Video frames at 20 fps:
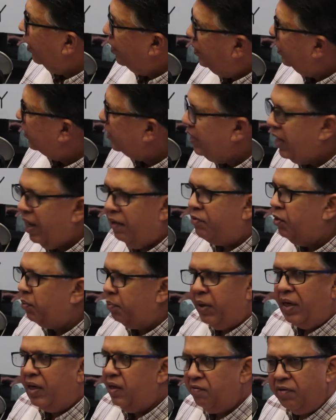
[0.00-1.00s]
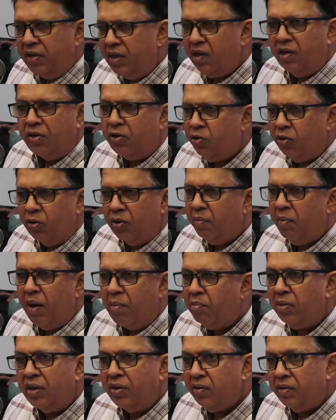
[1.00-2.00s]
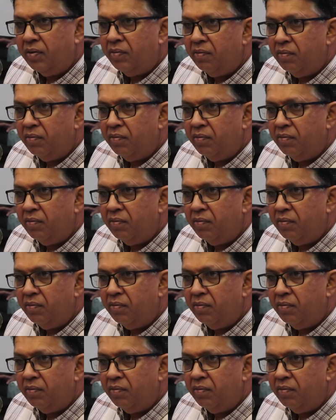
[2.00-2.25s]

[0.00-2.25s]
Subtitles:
It doesn't have to pay dividends to the members.